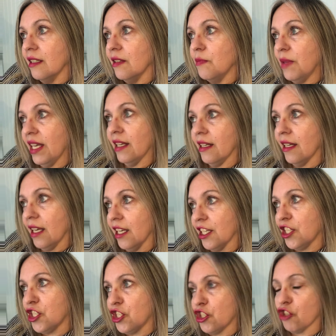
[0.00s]
been
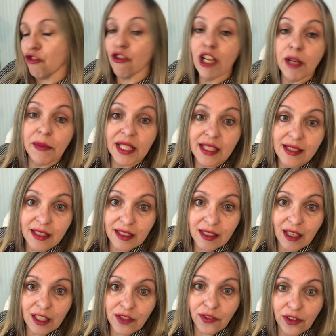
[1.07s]
extremely
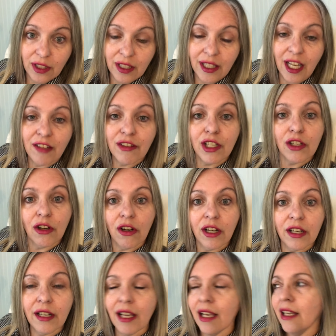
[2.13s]
successful in that
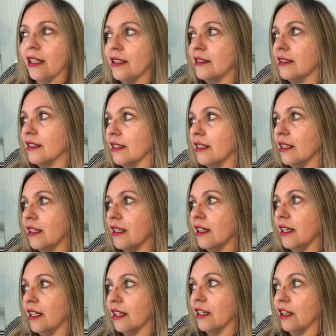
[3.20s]
regard. And
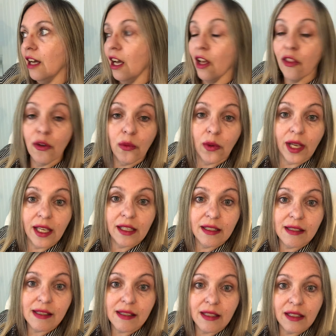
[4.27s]
in other
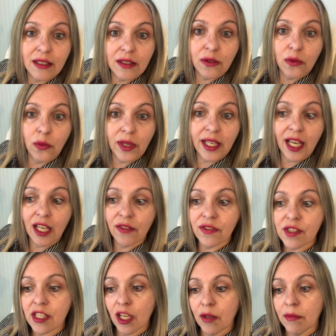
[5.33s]
ways, we have
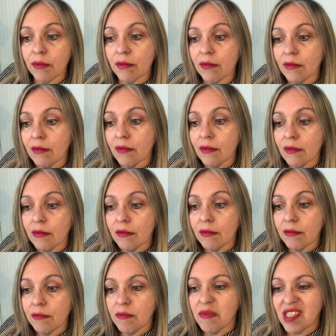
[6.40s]
some
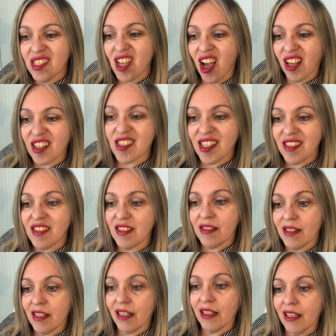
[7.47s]

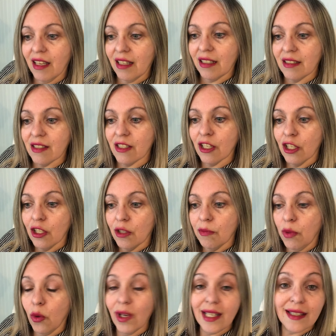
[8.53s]
toxicity and
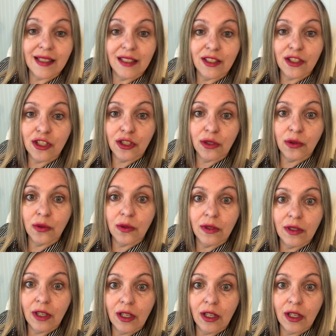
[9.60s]
poison to